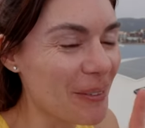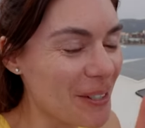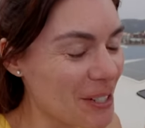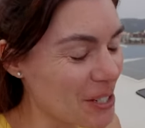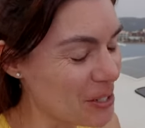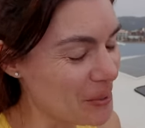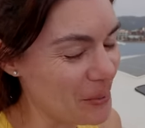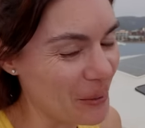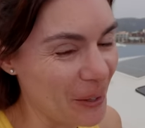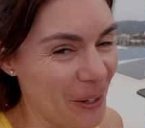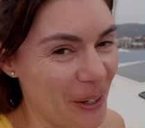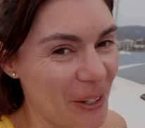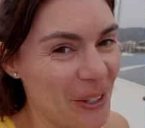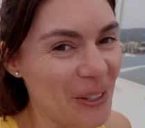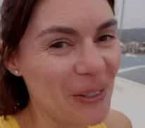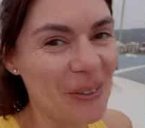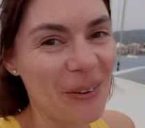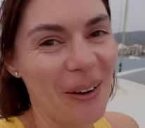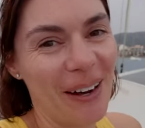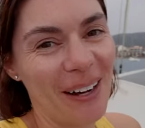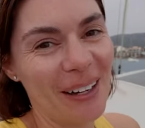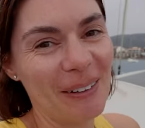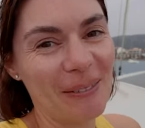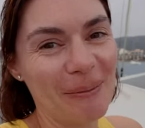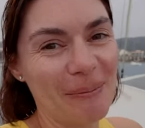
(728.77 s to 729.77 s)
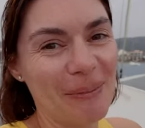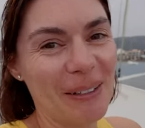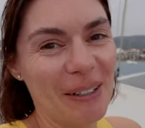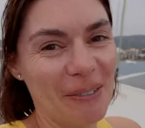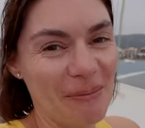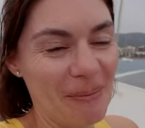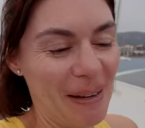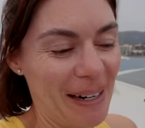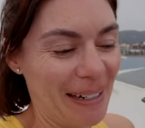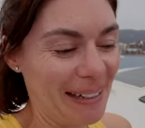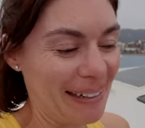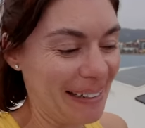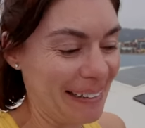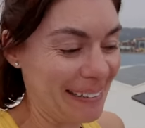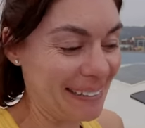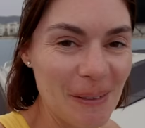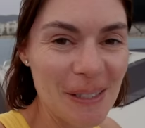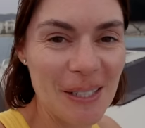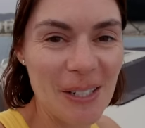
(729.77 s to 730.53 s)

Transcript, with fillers: which is worth quite a bit of money.